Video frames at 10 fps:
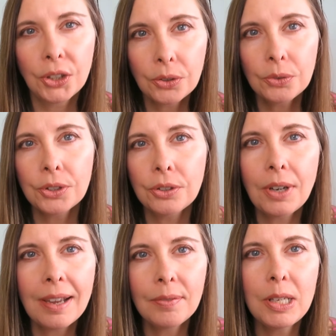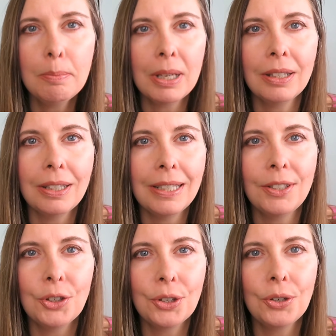You do have the
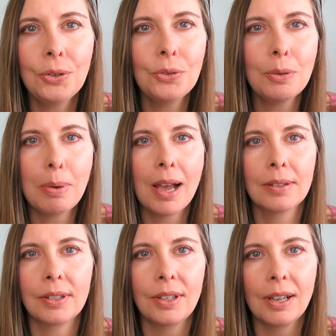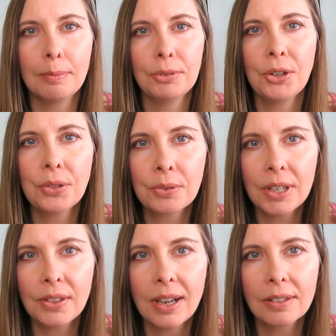ability to deposit up to
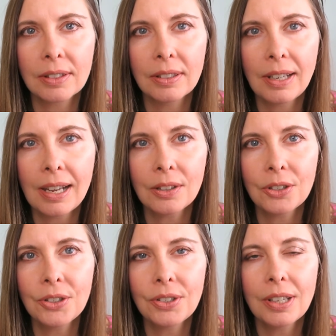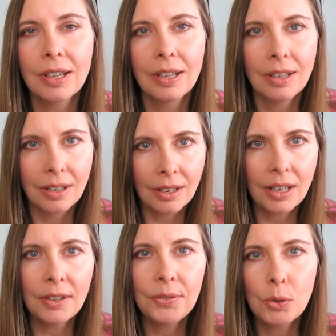$3,000
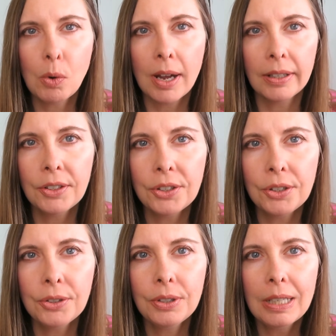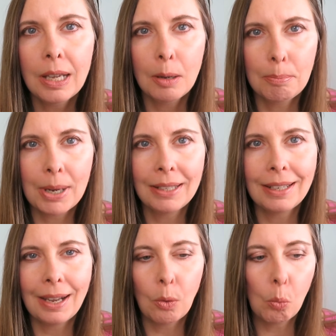if you wanted to,
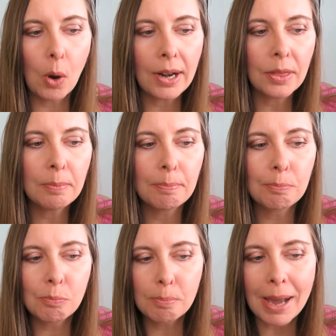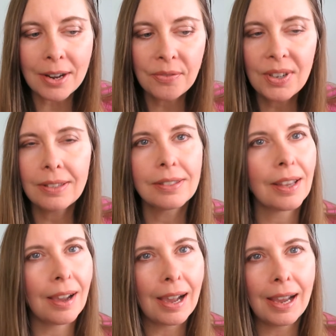but one of the
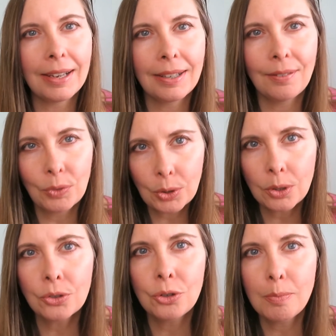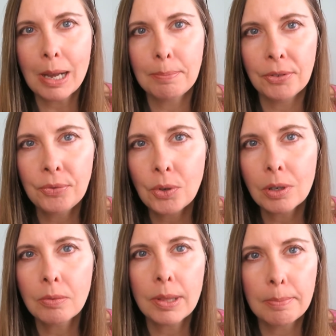benefits I told you about
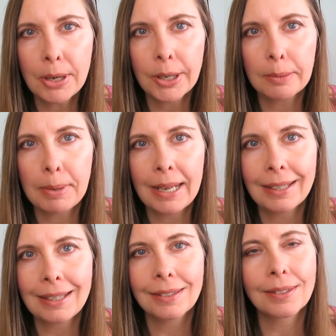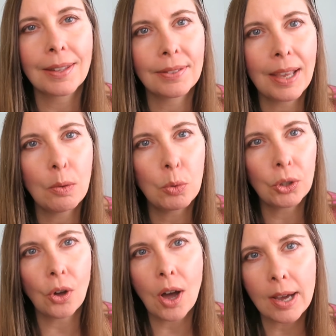before with Merrick Bank is that they
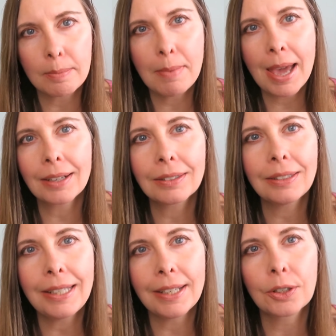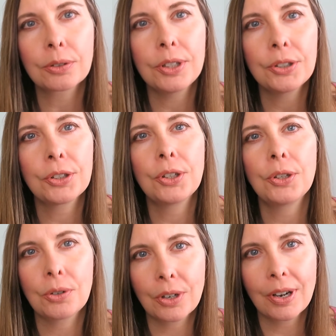will automatically increase
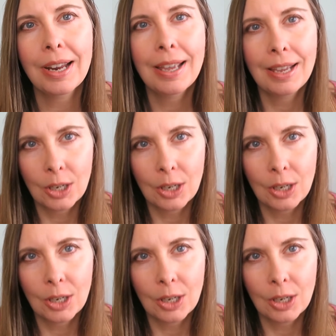your